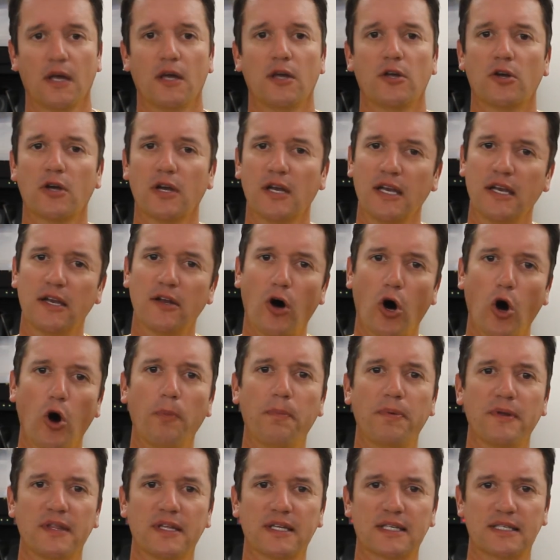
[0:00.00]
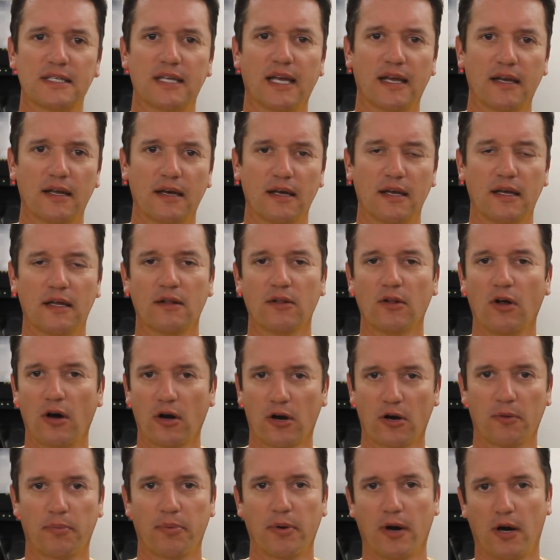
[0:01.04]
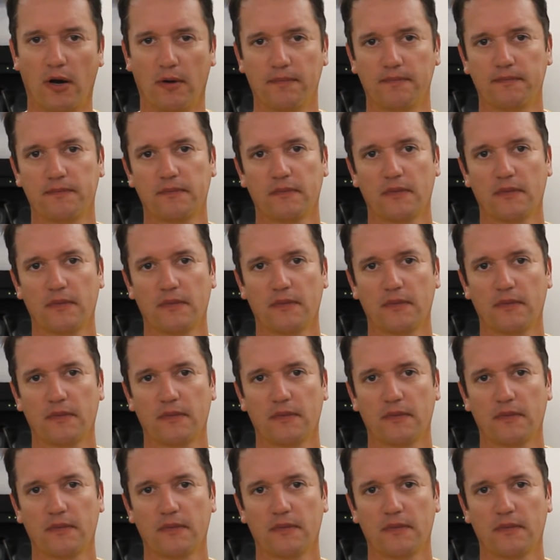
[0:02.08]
You're going to need to open this data in Logger Pro.